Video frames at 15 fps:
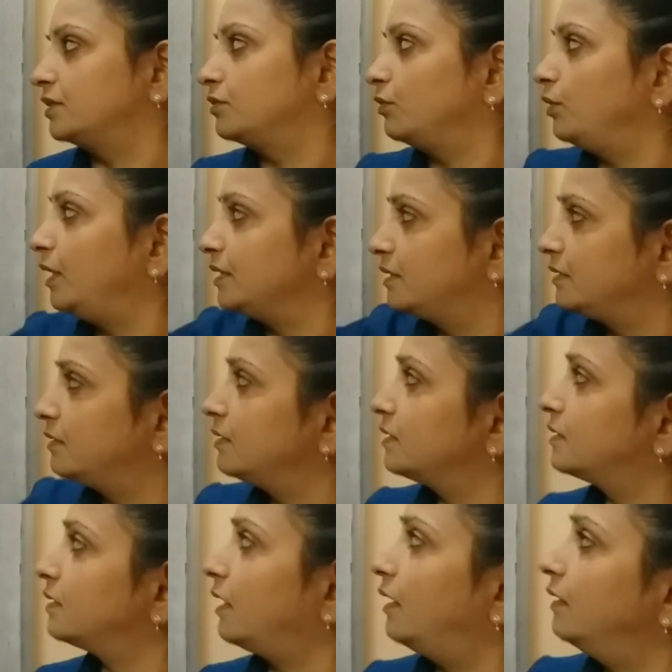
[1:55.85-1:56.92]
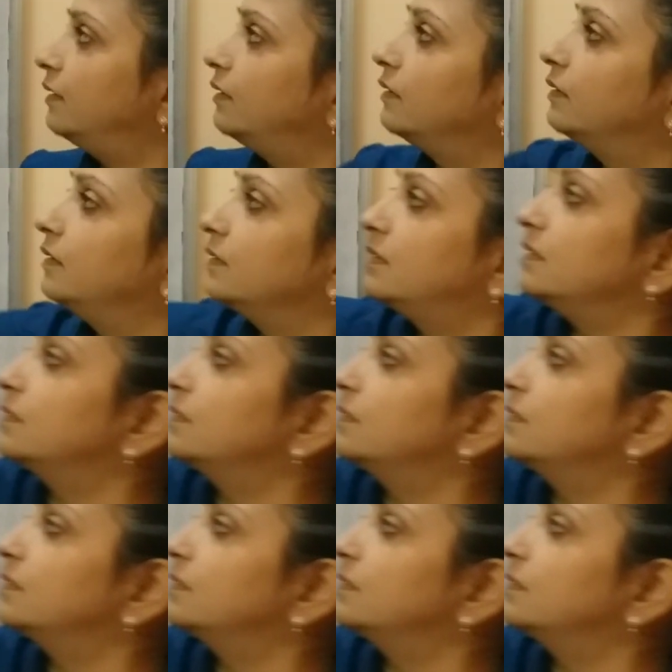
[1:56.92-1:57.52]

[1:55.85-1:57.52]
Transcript: So let's just start. This